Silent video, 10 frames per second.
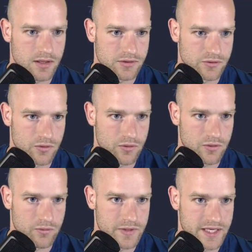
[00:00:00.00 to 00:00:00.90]
so
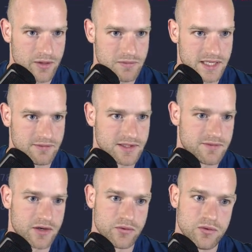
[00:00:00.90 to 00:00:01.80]
we update this
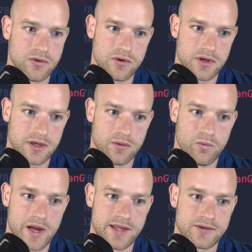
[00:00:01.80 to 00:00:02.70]
value
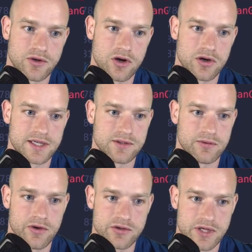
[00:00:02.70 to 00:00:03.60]
when the clock is
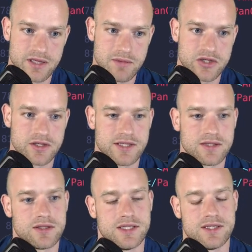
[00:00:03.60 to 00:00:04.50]
over, the animation
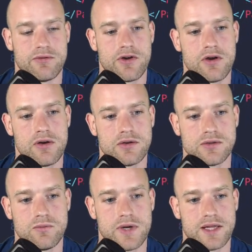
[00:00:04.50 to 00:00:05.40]
is over.
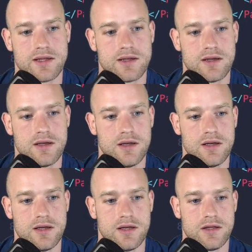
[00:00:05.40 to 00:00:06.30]
So when
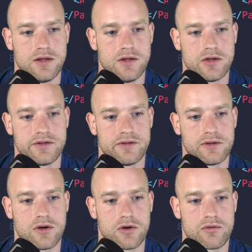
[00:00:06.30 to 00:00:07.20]
not
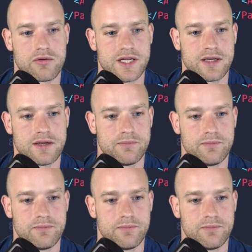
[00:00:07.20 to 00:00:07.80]
clock running,